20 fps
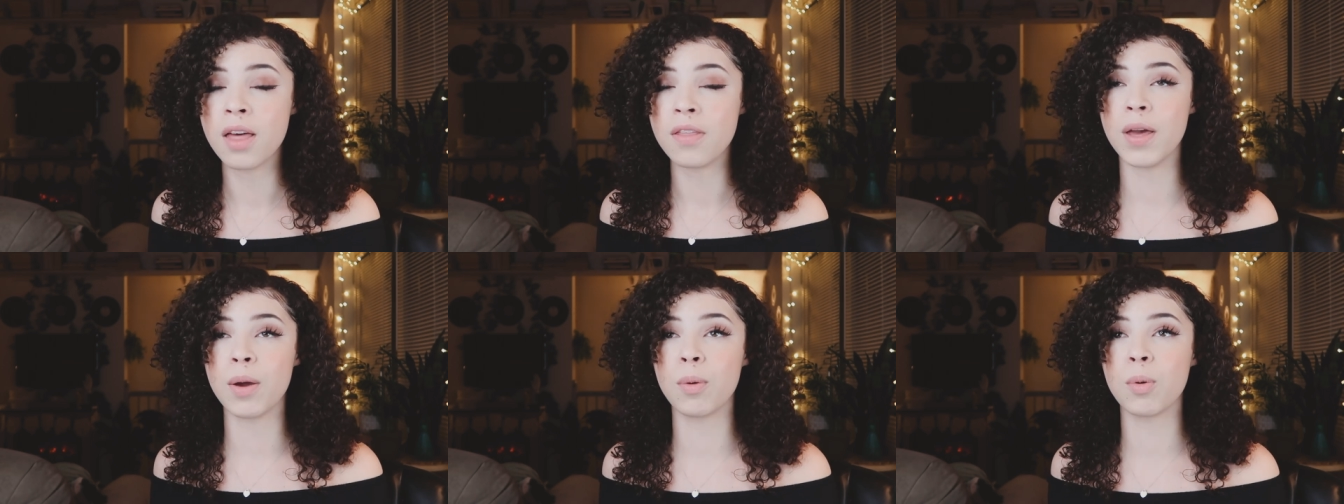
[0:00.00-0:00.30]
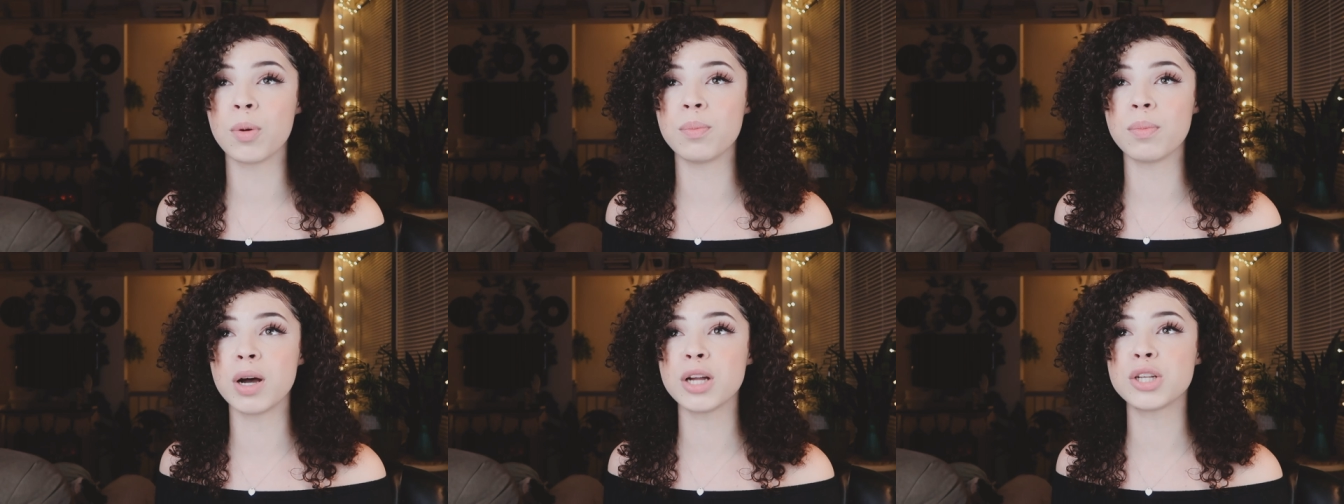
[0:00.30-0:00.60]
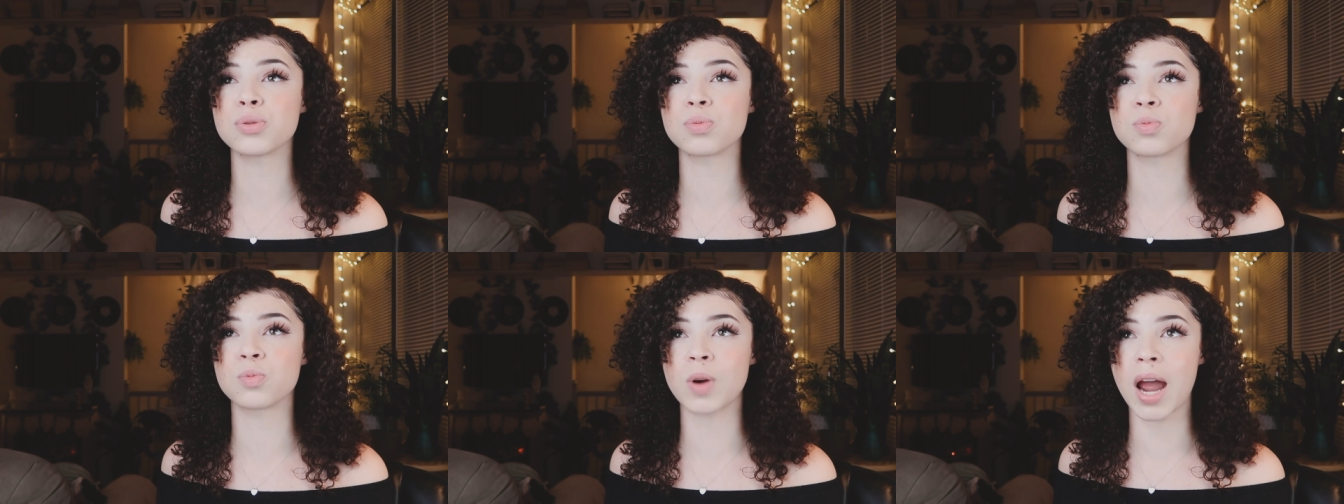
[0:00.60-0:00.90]
They would
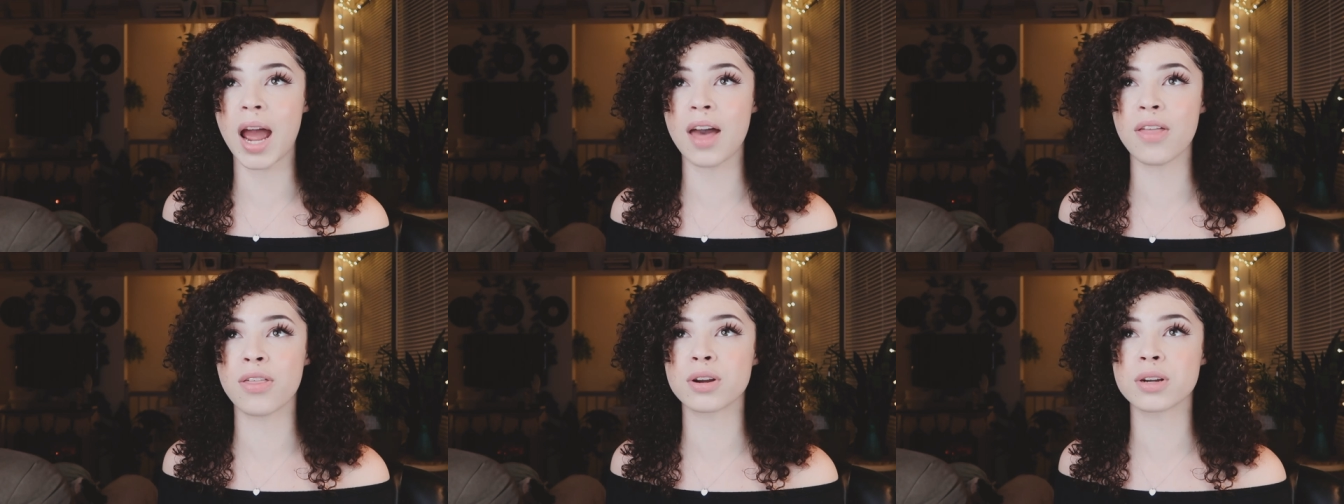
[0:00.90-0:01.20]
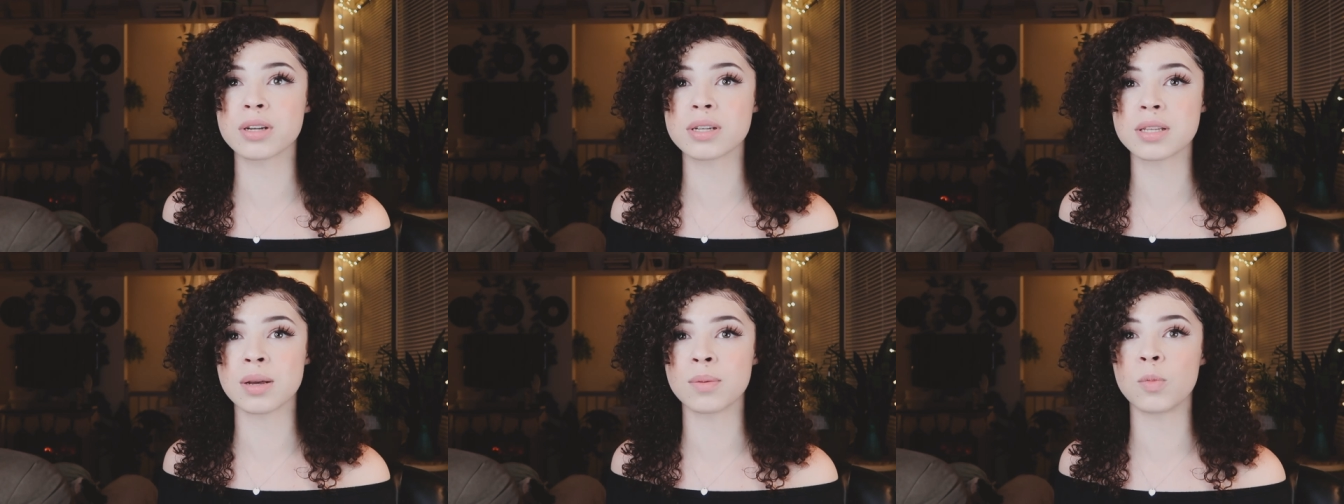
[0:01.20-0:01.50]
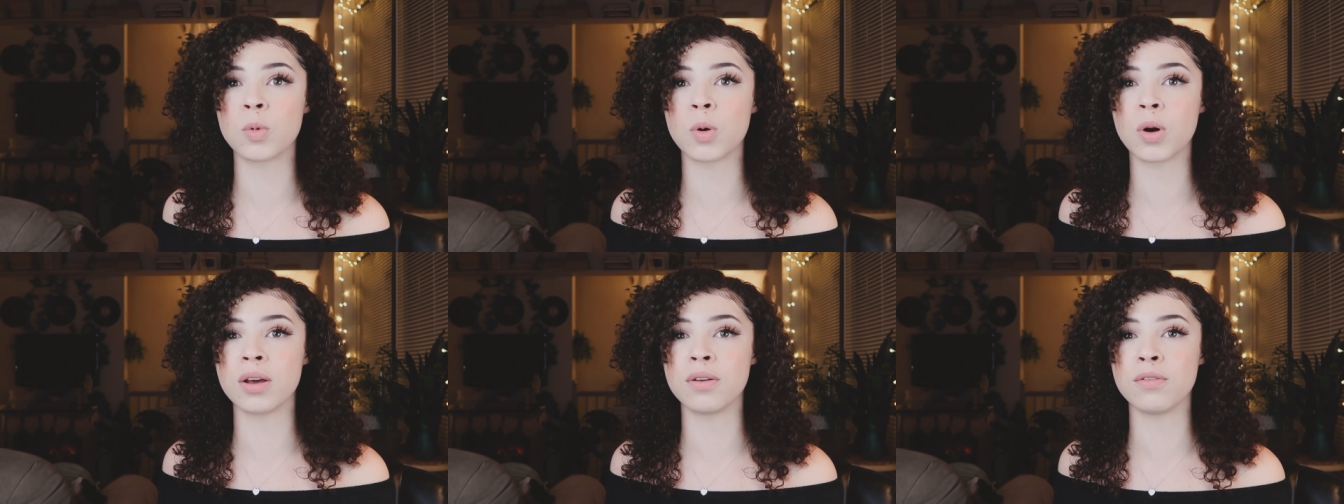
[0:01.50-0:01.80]
much rather
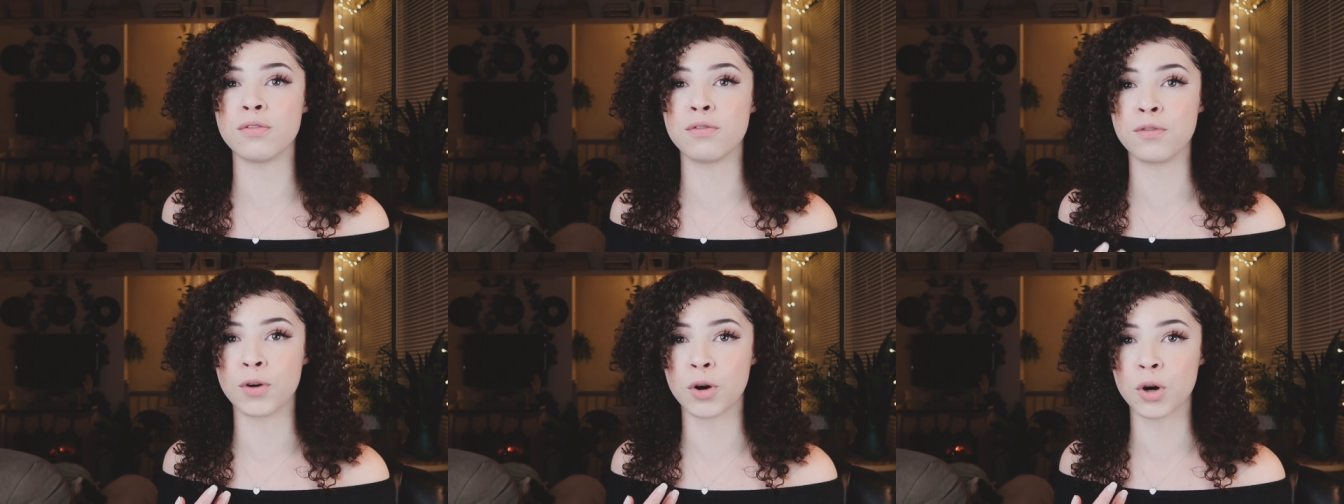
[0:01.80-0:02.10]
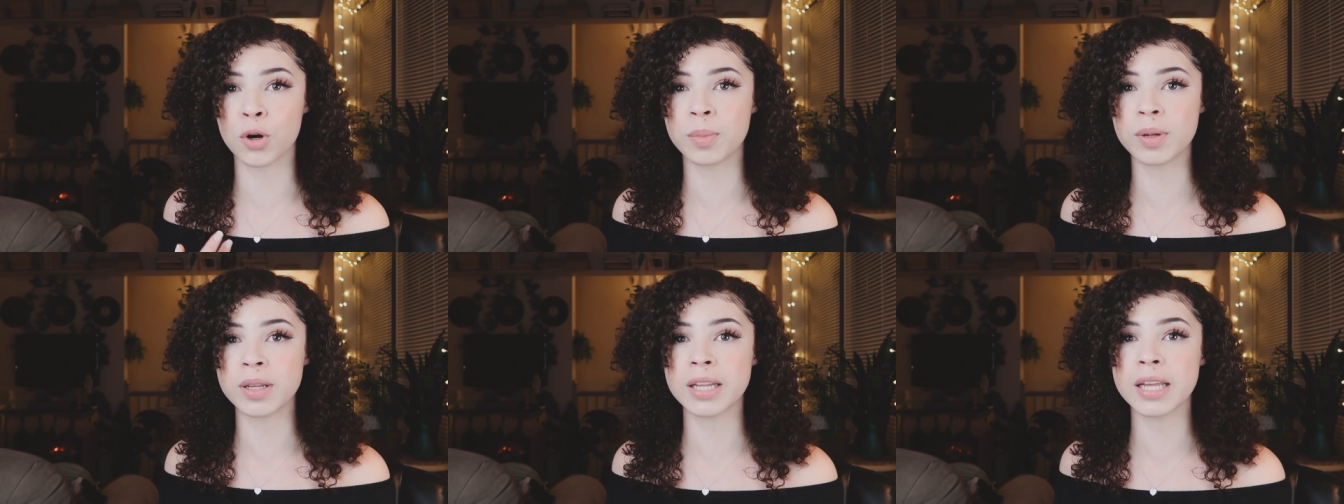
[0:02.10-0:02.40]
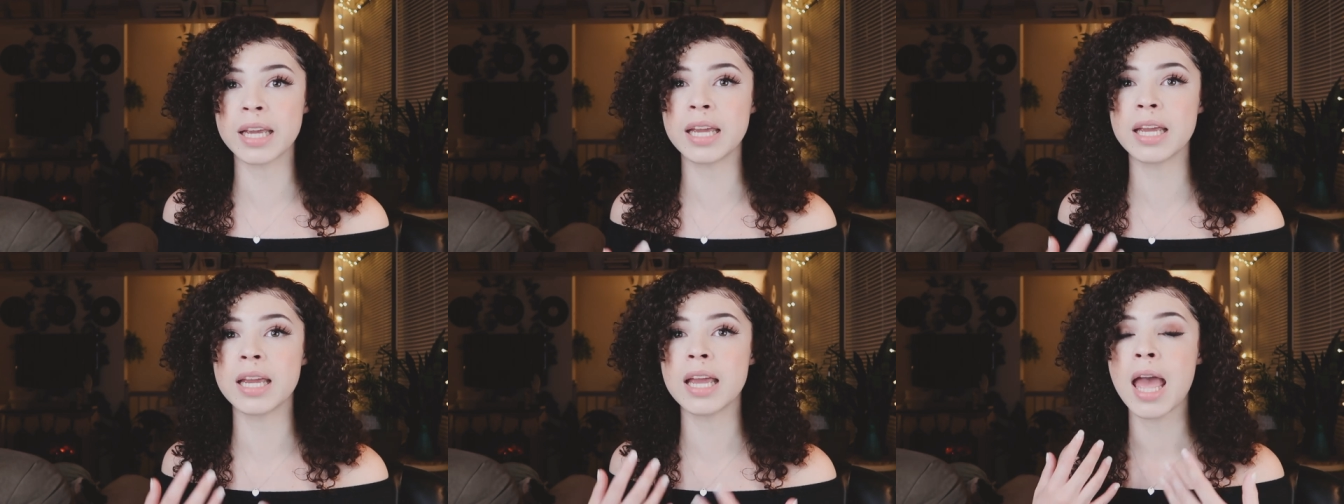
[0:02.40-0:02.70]
someone
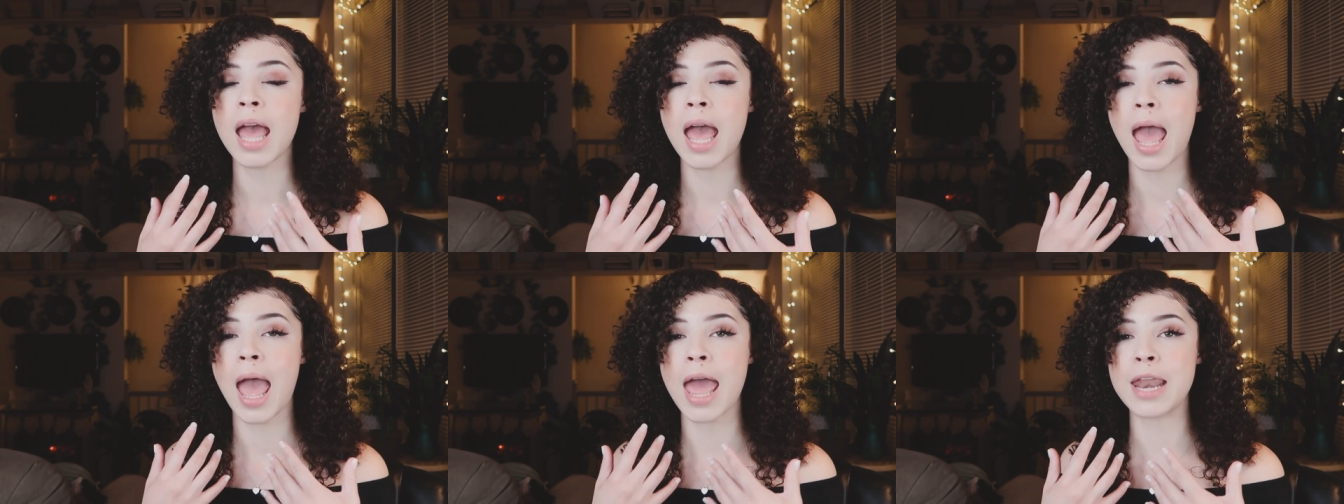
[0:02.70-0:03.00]
verbally